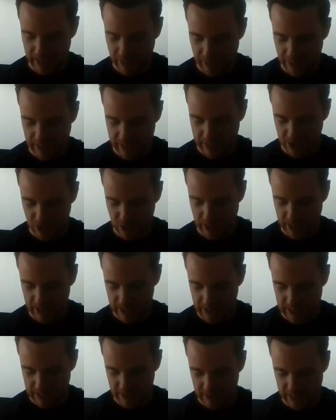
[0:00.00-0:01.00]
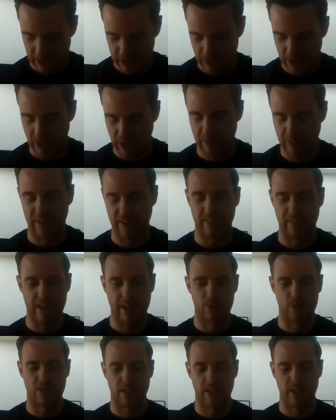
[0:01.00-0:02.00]
think
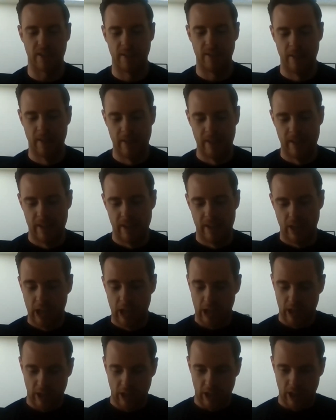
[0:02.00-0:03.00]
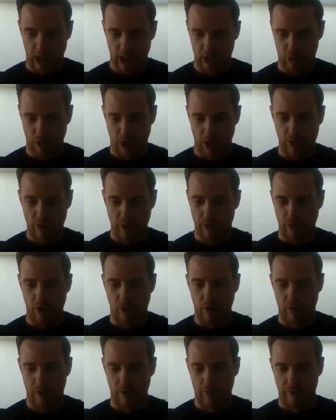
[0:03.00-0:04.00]
there's a growth
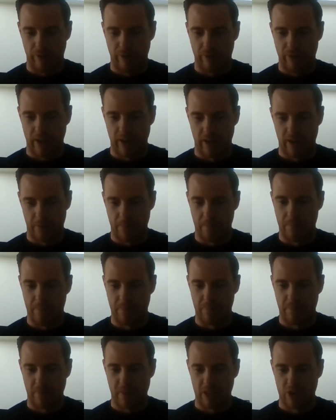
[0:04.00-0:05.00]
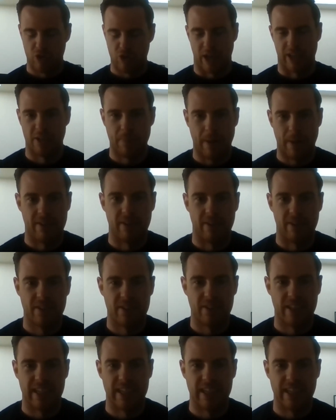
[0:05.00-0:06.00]
of
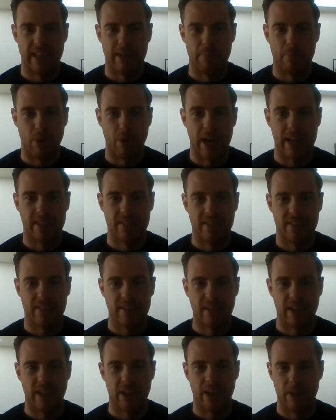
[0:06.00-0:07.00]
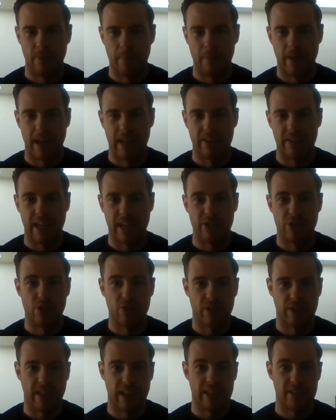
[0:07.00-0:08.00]
transparency in brands, and
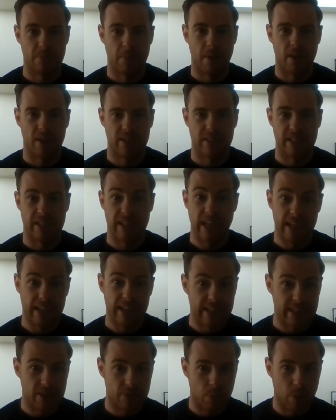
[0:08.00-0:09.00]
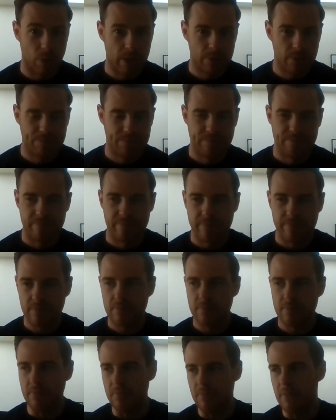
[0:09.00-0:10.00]
using that as a marketing technique as well.
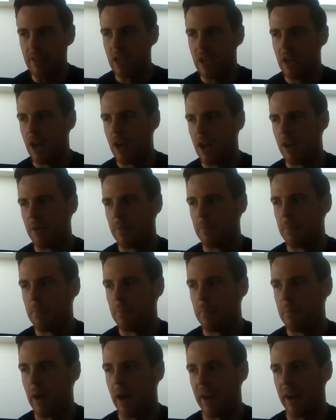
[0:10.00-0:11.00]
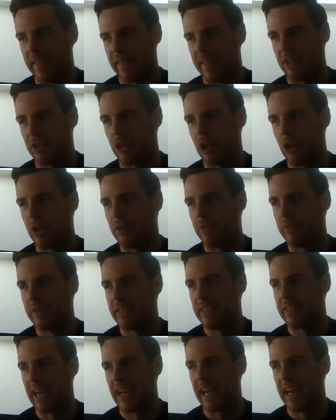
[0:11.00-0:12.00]
But I think
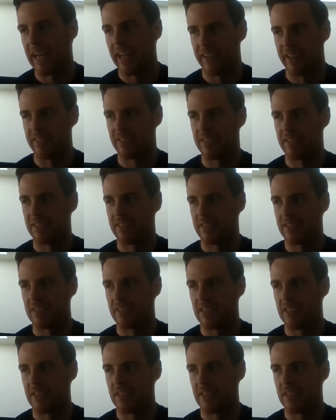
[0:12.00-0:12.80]
COVID has